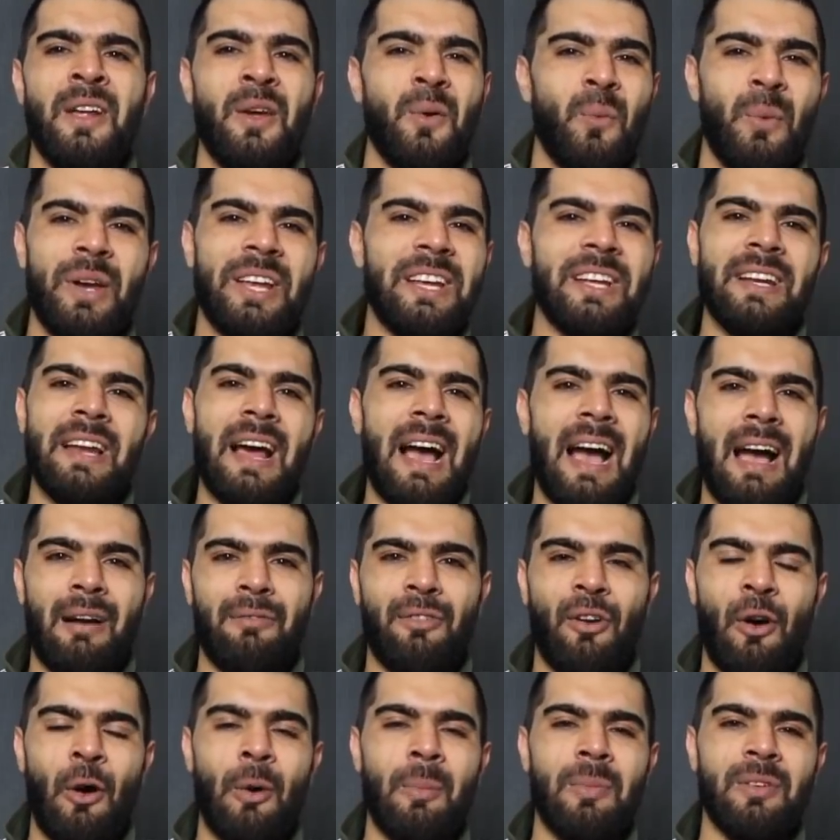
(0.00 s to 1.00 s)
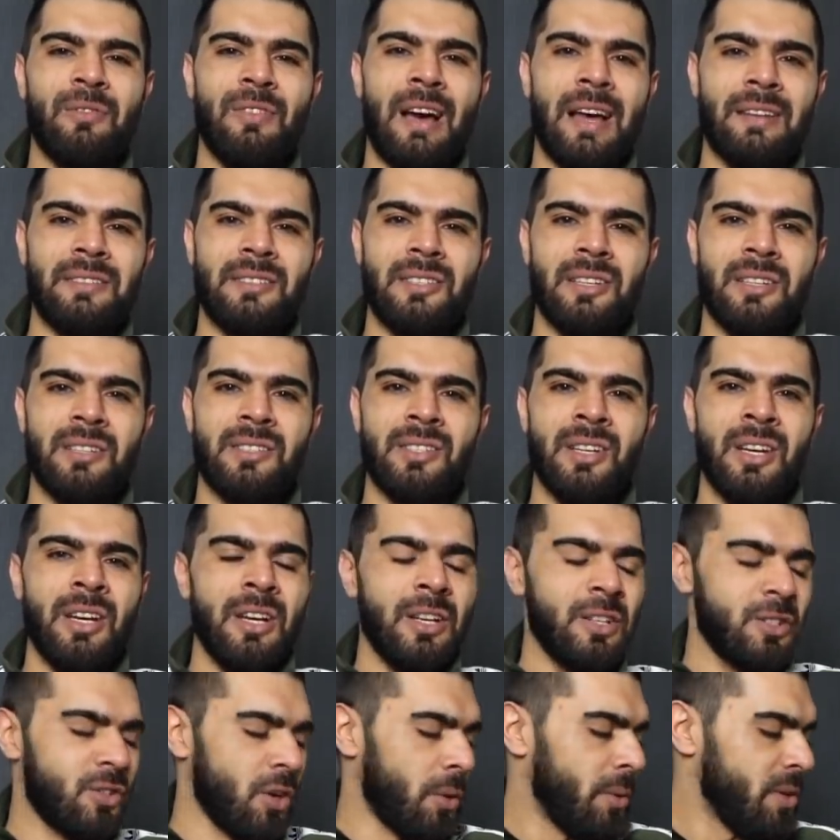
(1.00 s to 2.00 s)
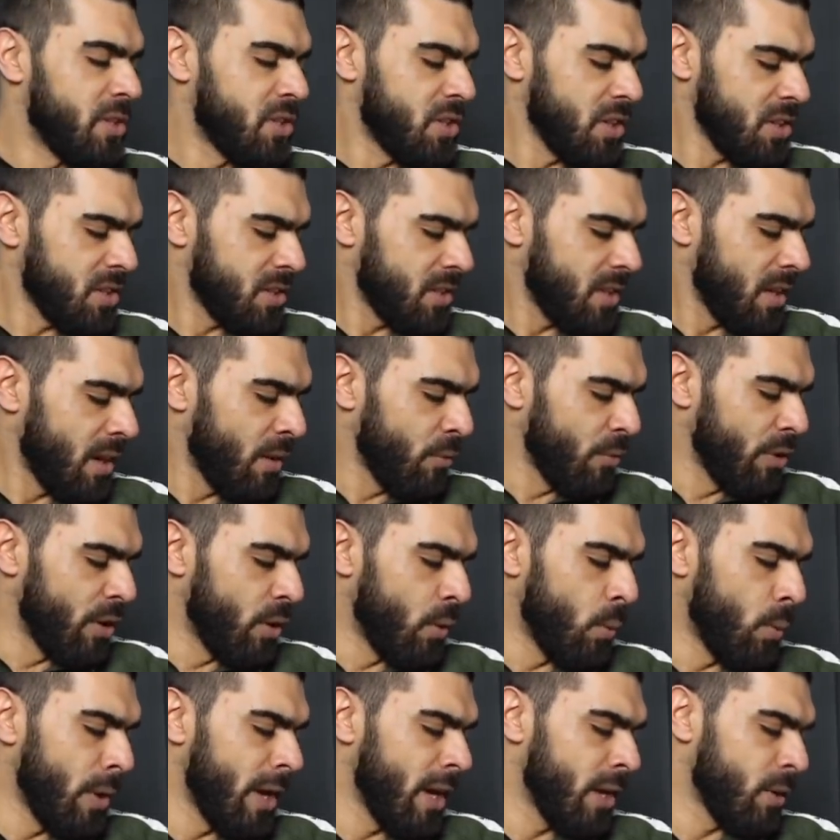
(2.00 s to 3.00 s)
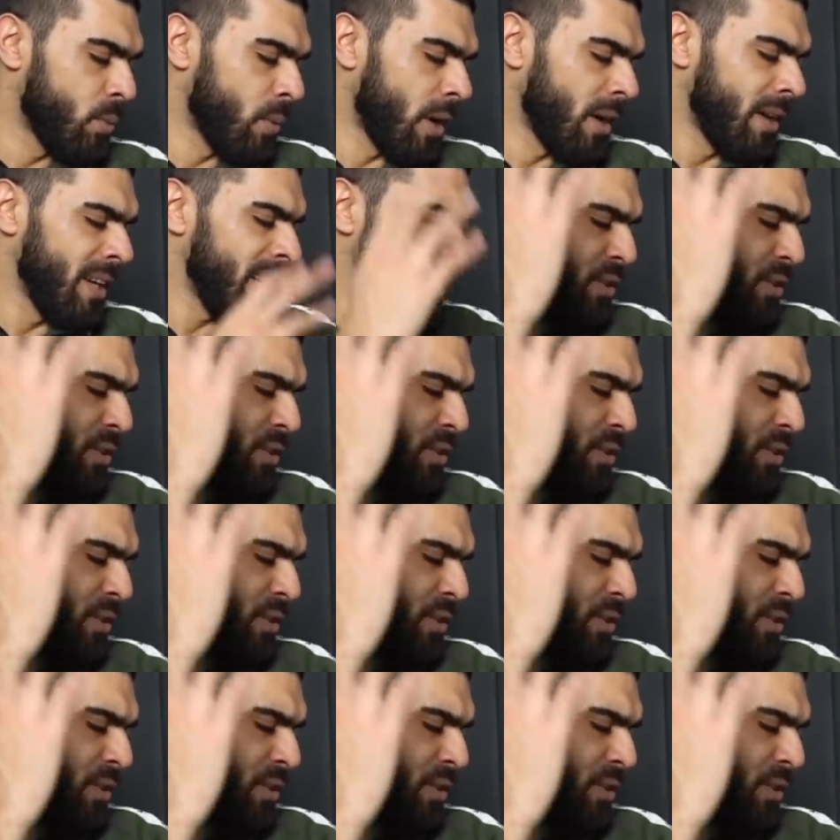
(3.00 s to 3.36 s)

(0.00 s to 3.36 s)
We didn't have home advantage. So it's just a real weird one.